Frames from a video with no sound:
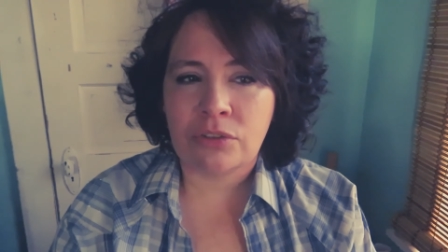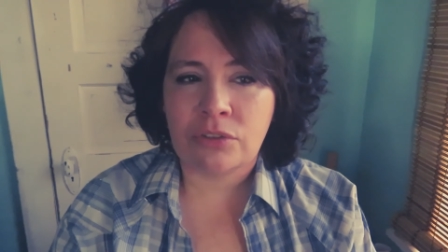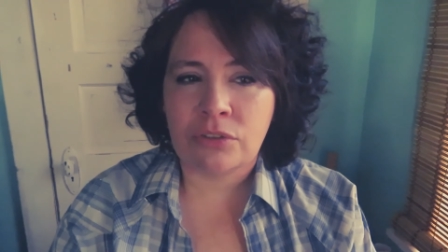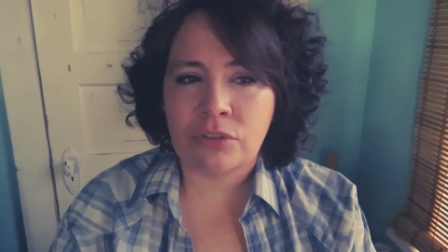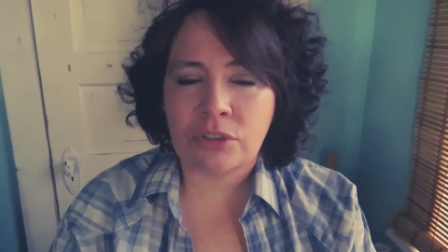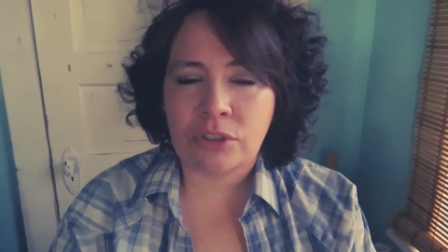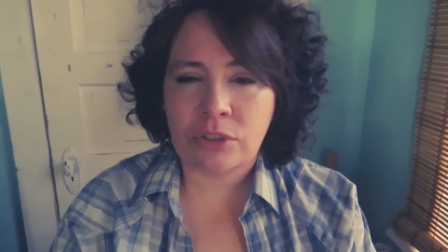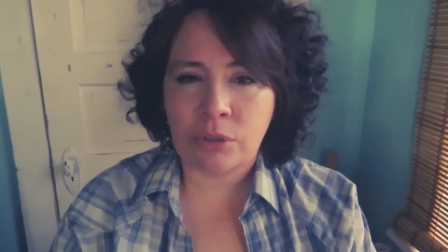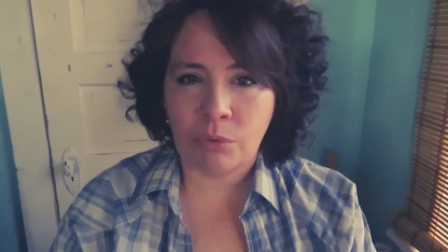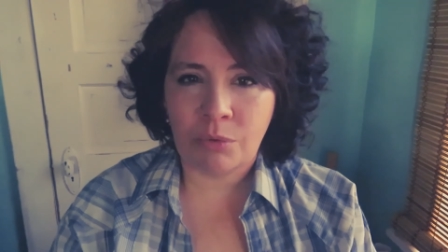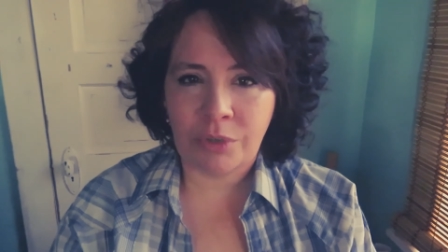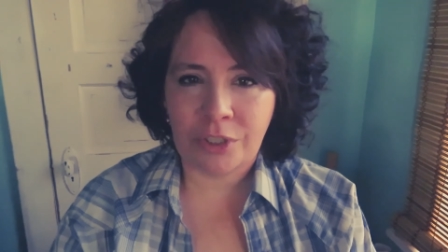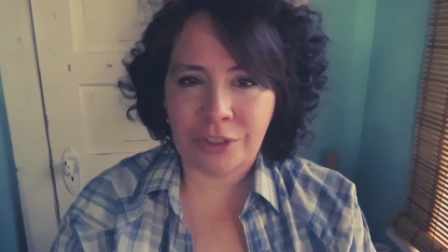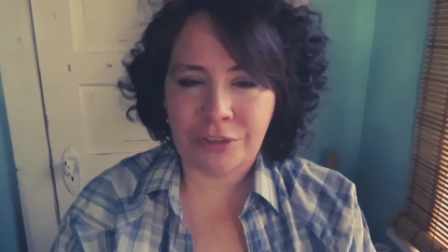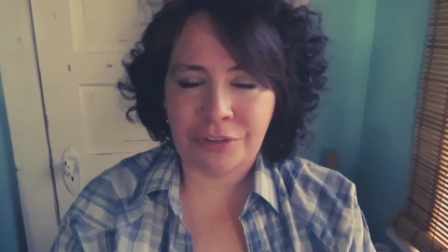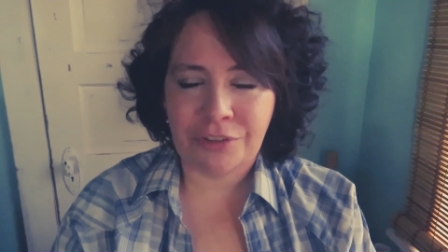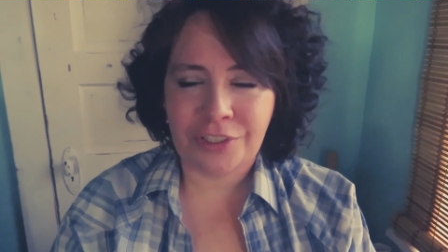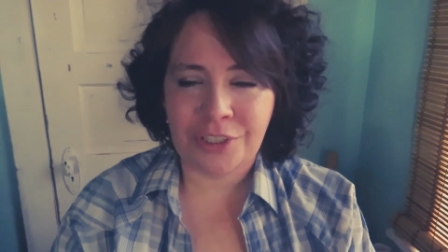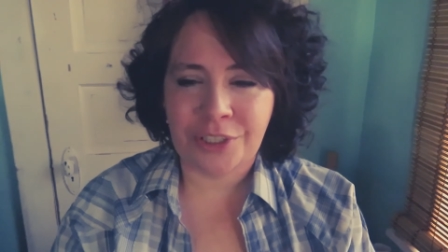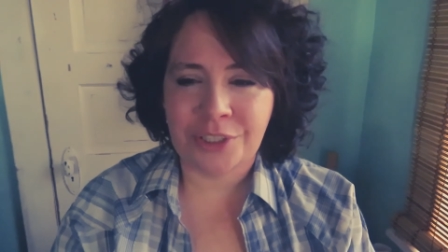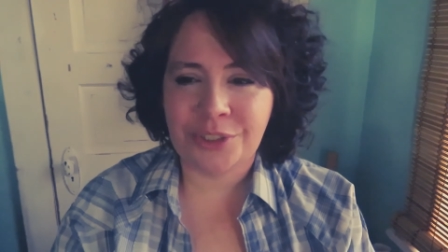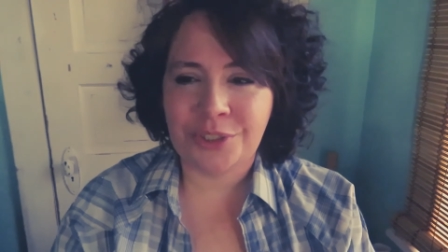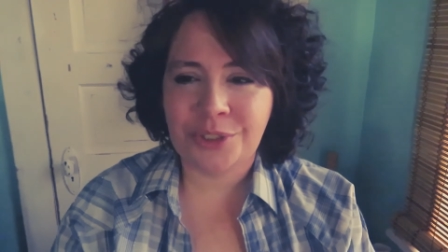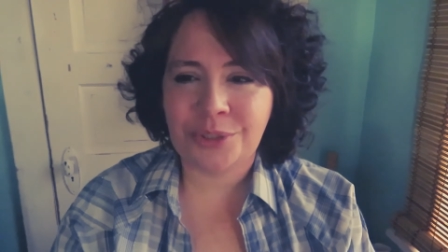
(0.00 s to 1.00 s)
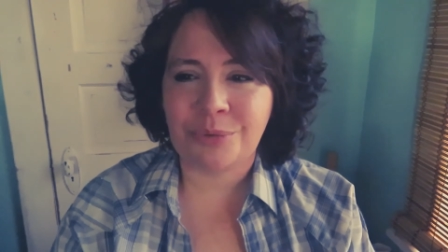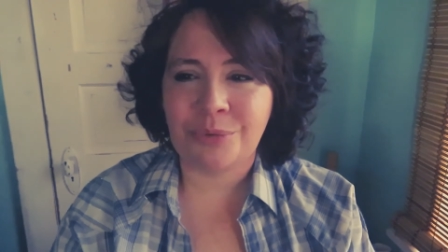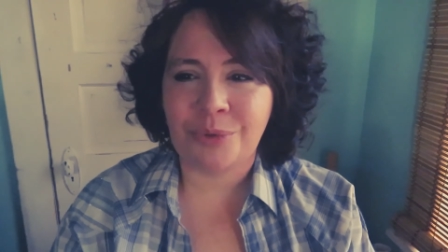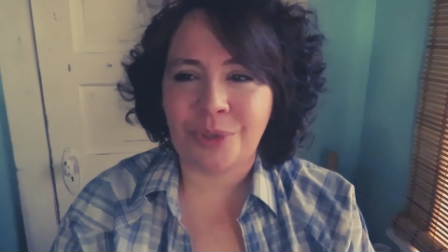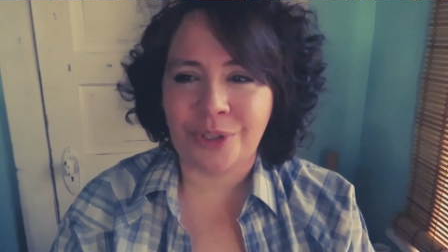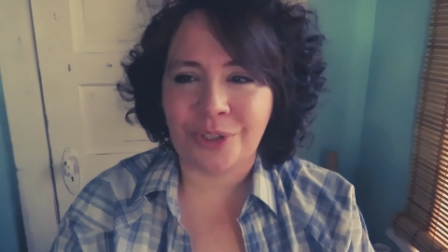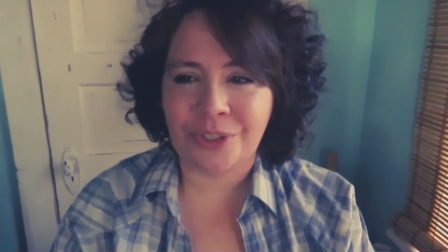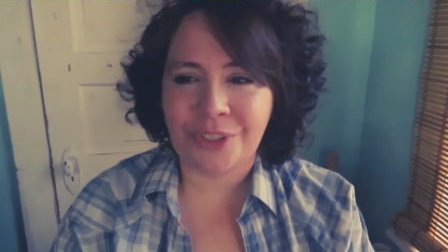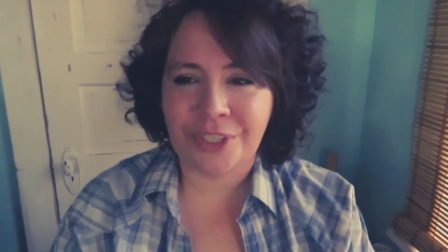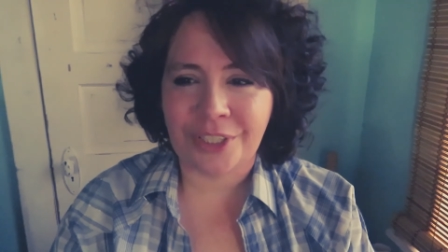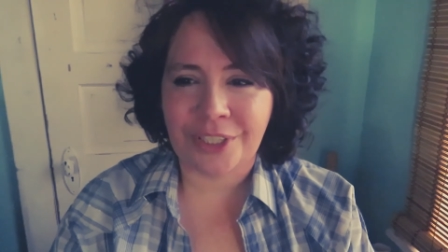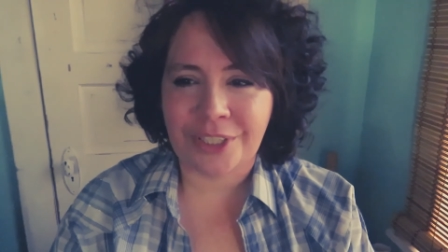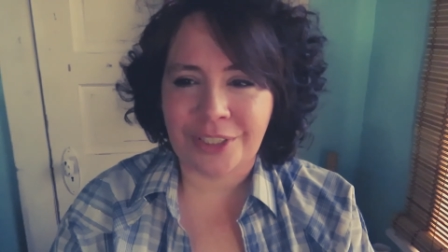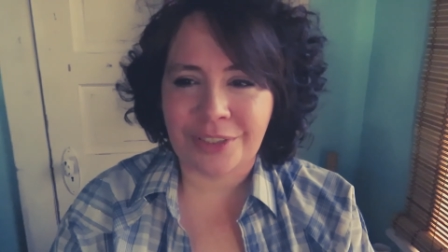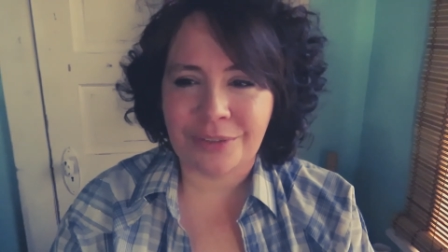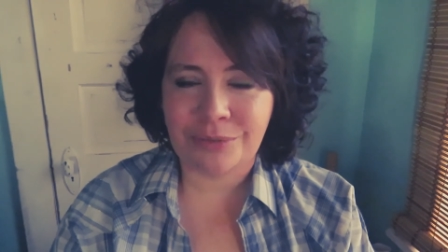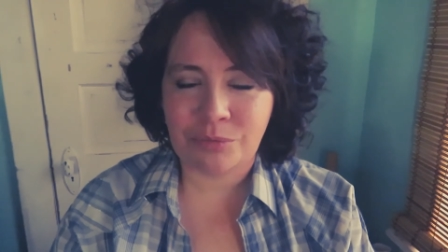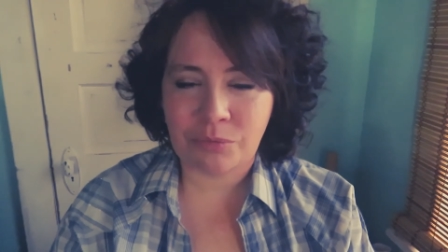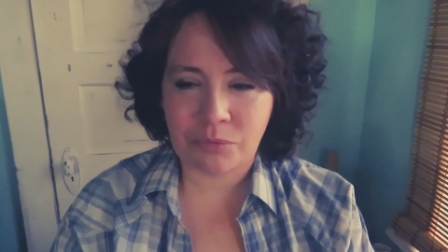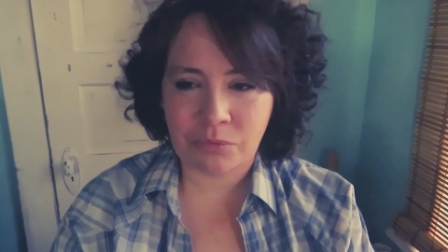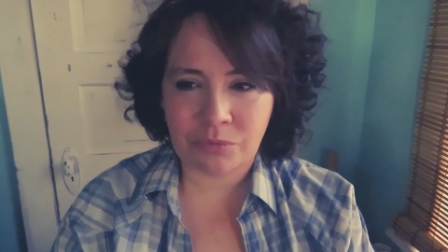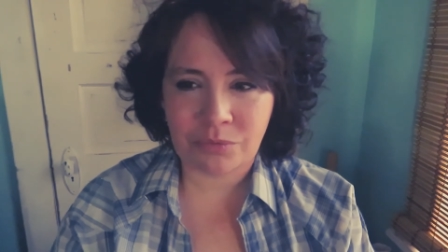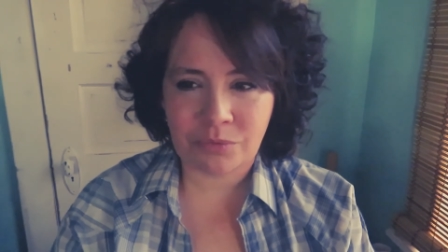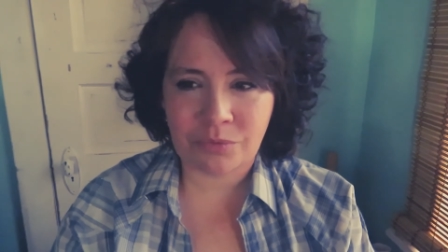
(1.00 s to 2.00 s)
So what if it's worth it?
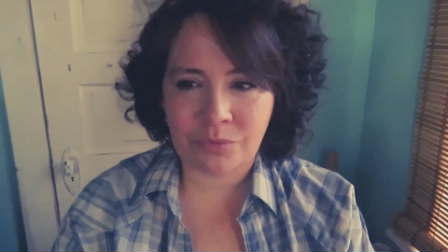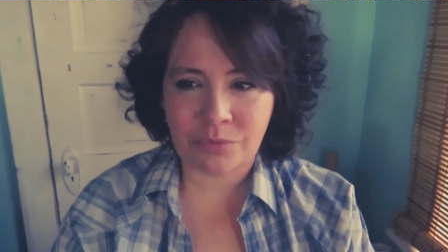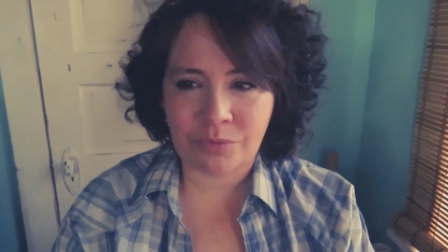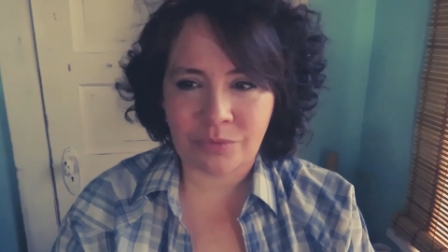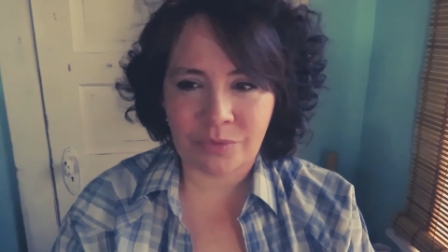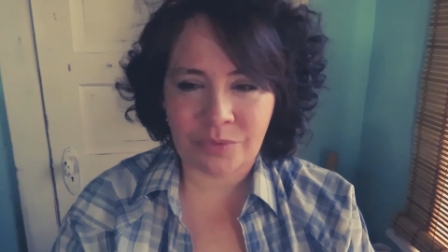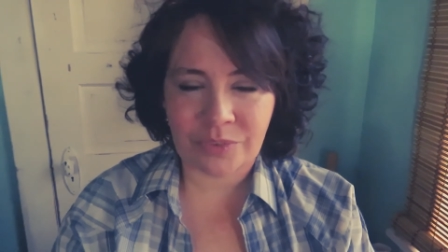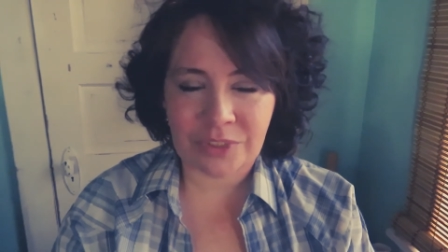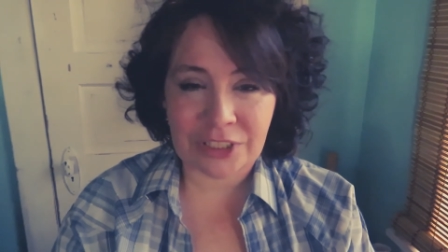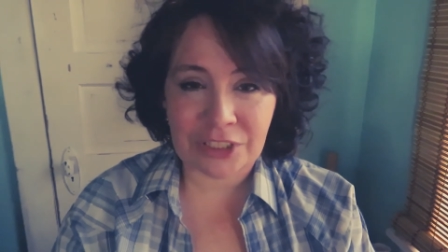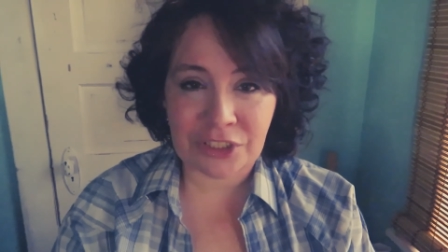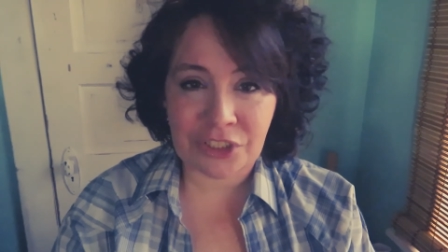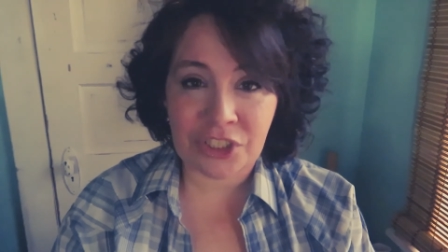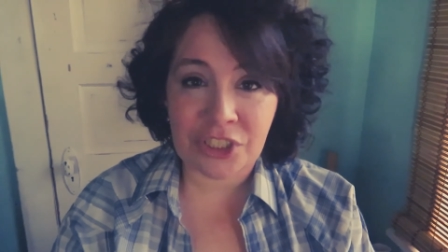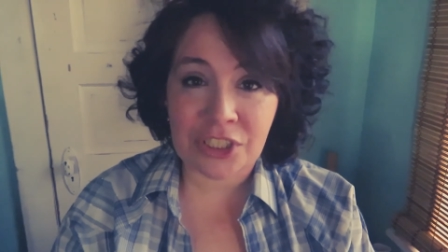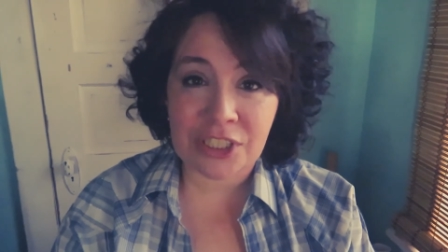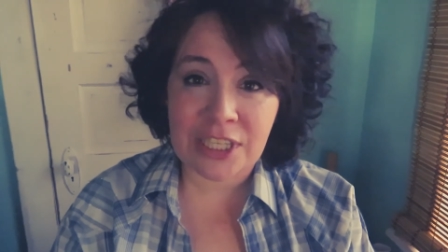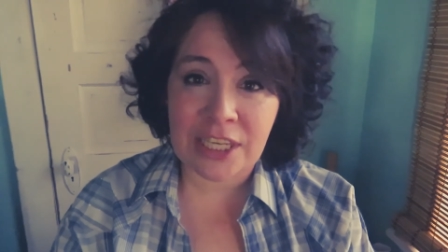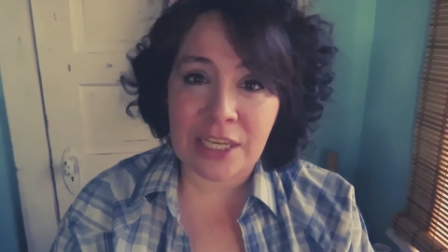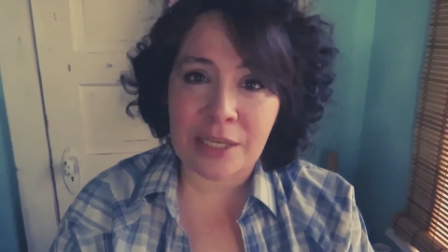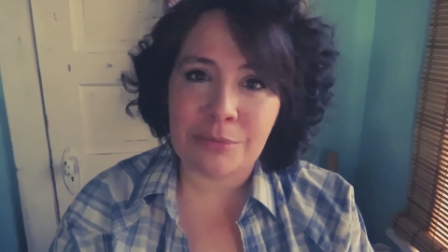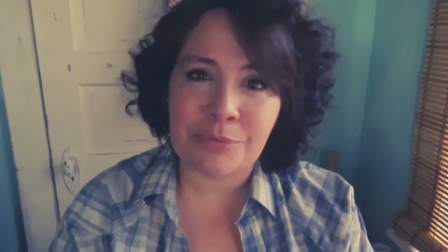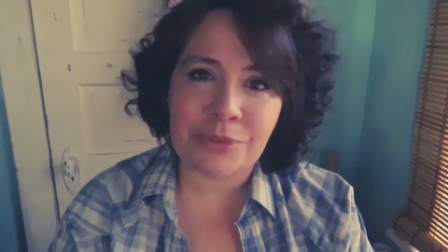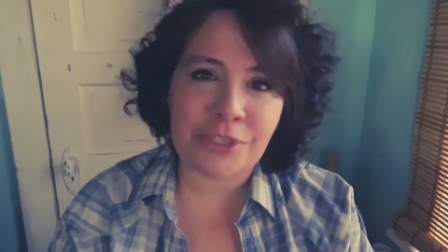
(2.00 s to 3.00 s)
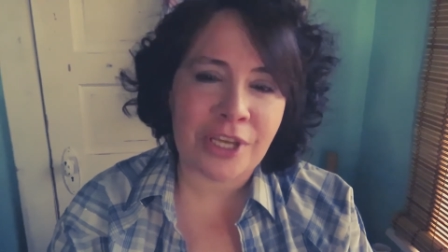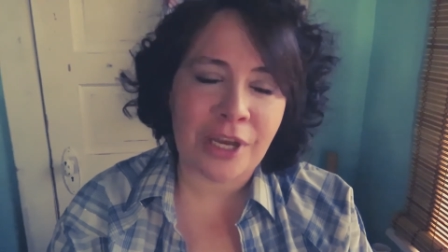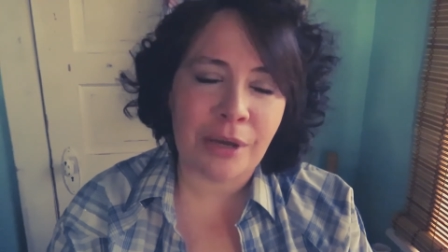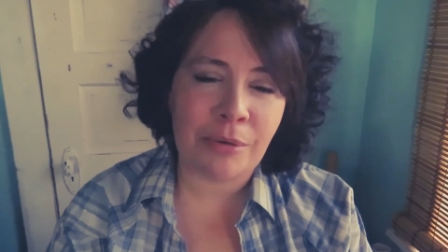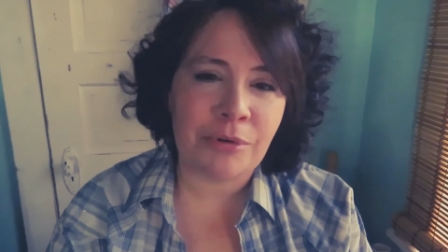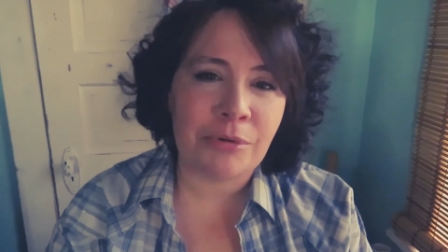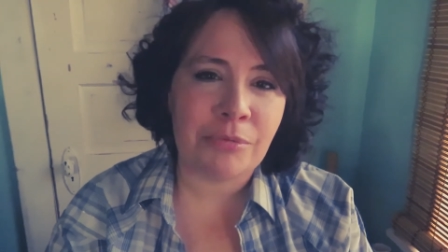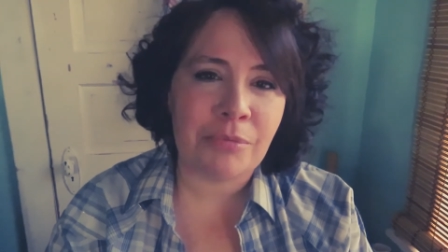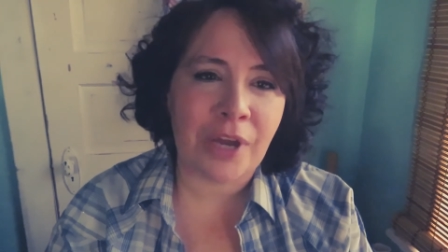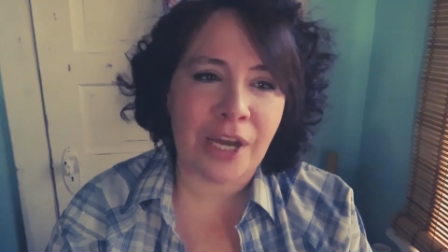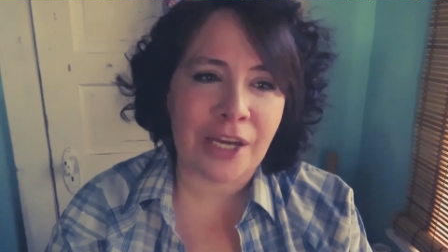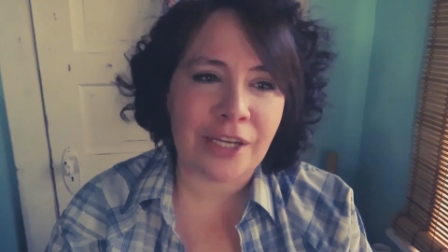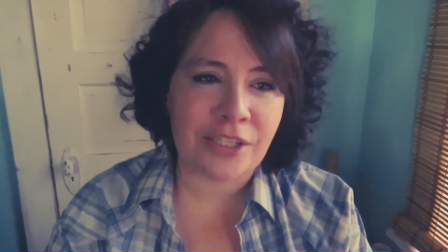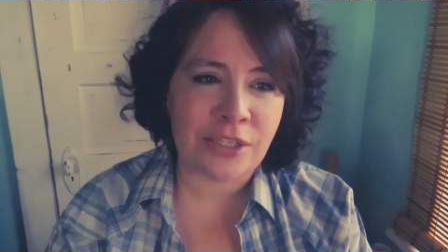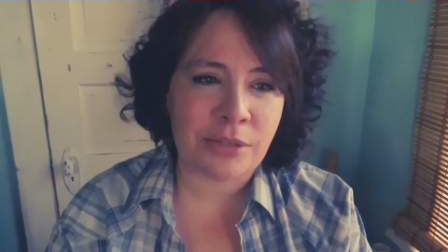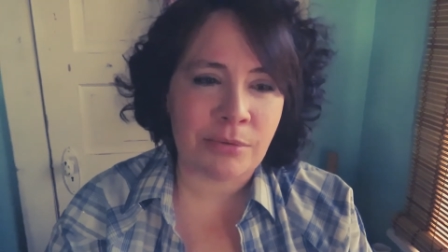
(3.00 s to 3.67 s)
This just keeps coming back